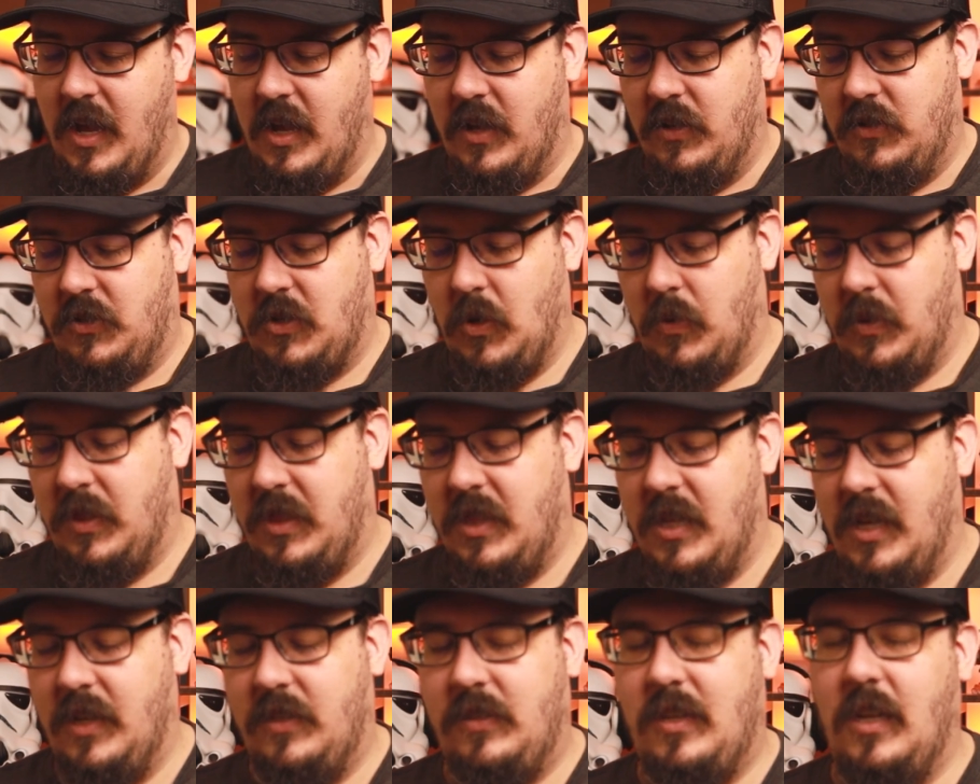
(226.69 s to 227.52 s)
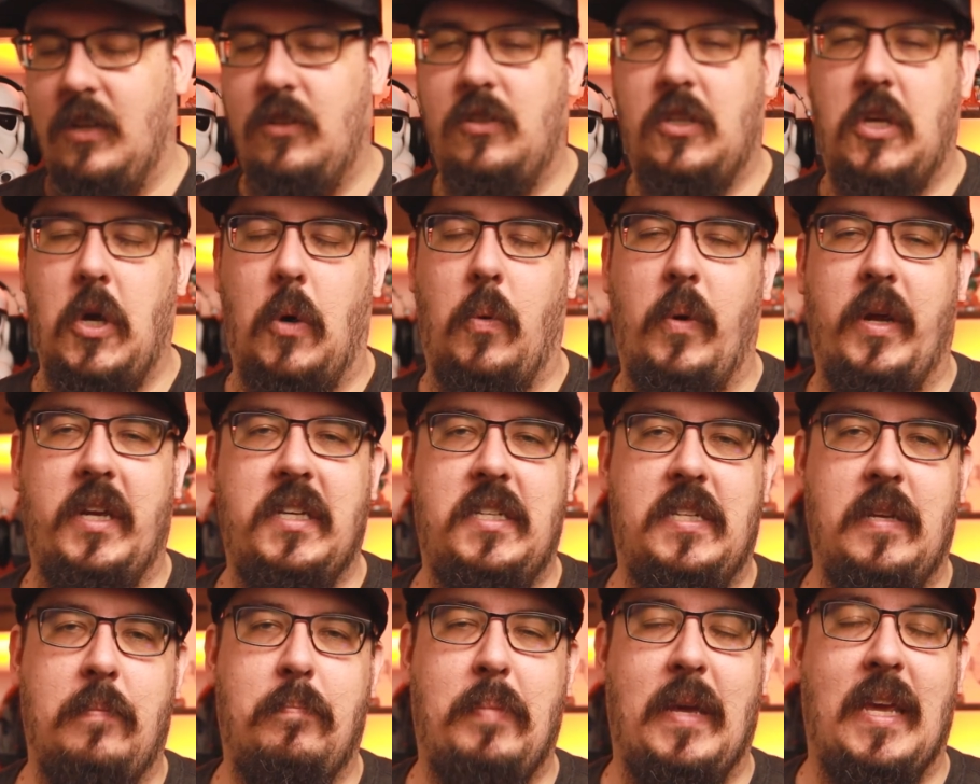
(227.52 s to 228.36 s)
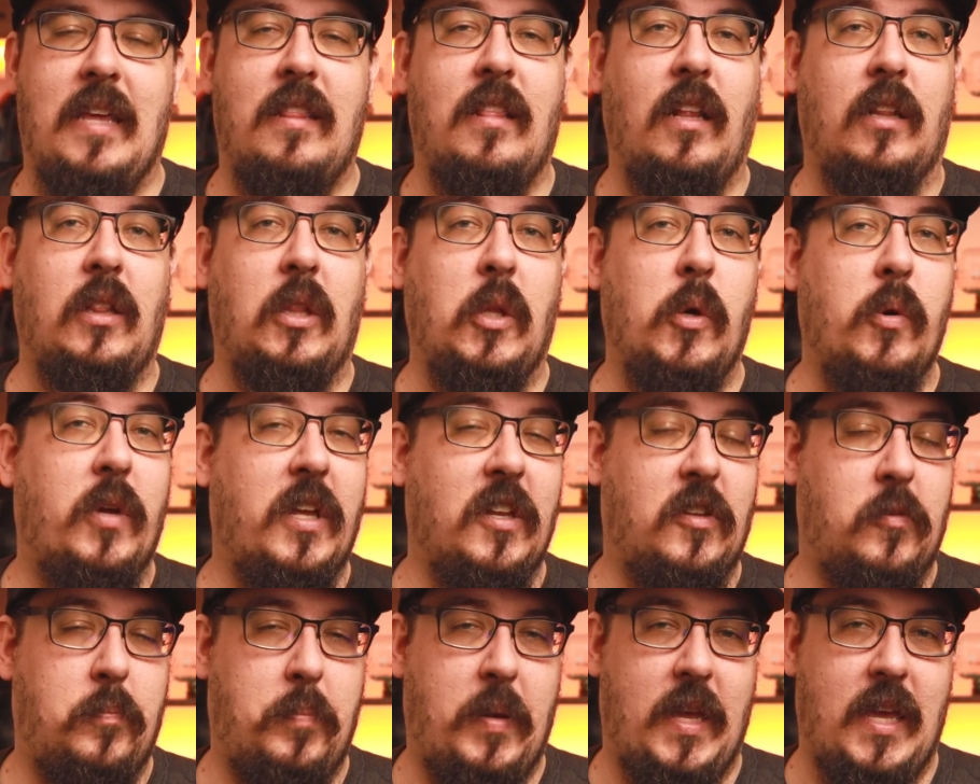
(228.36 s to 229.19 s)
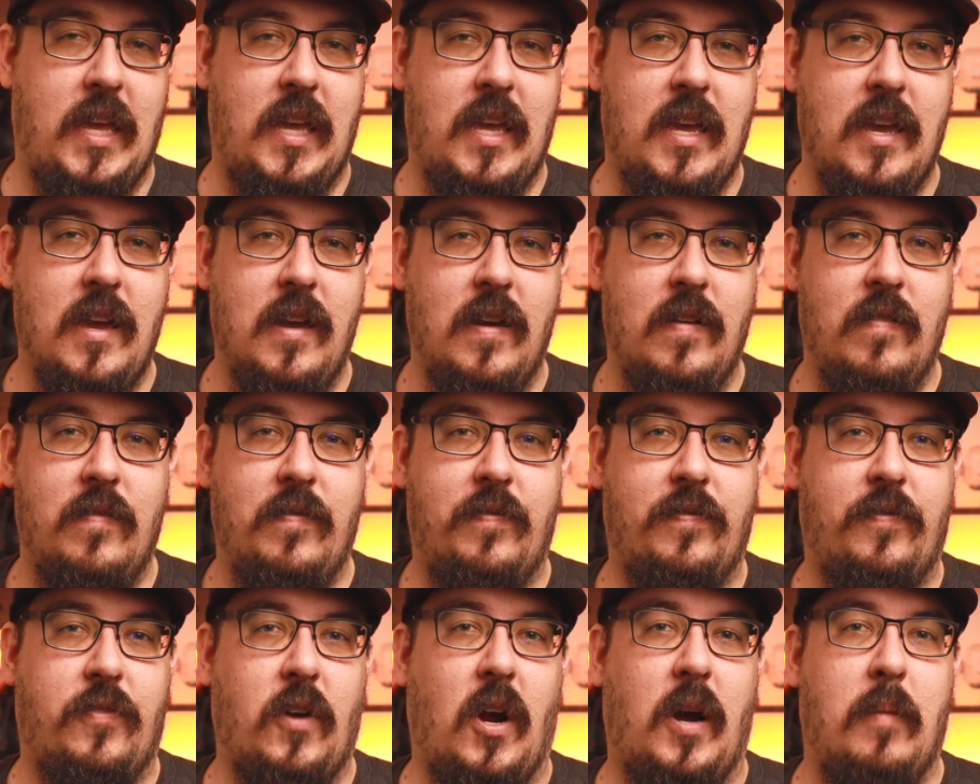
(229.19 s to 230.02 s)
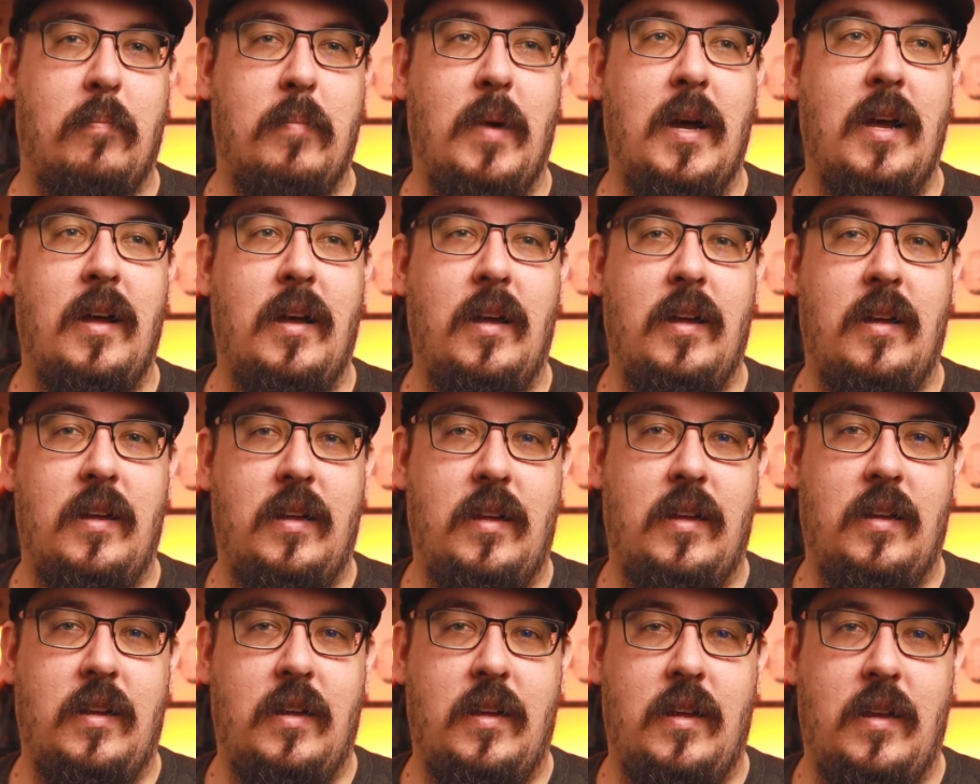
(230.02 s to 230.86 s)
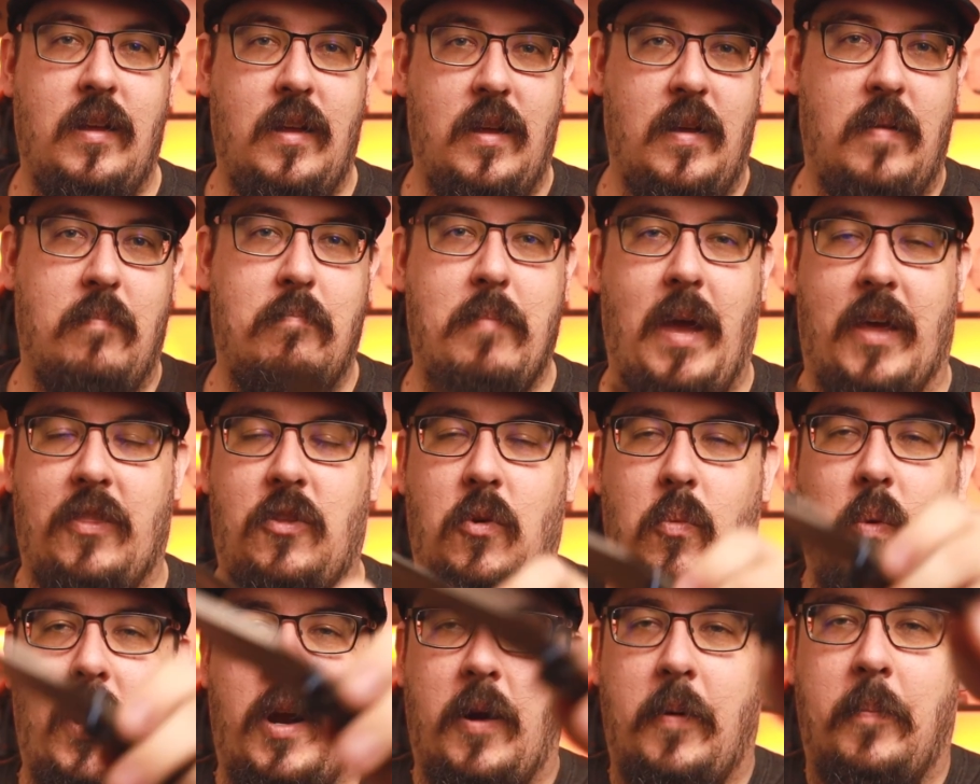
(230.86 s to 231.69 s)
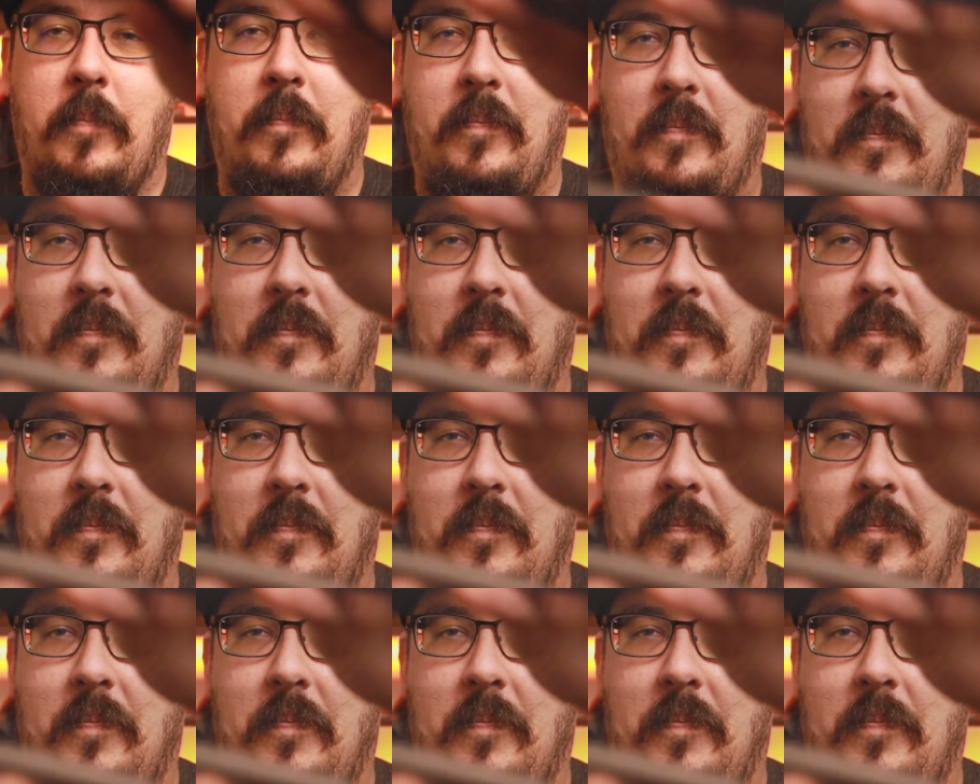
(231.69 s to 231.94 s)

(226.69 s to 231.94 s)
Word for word: So this is going to be the Lucas P from Matthew Ware.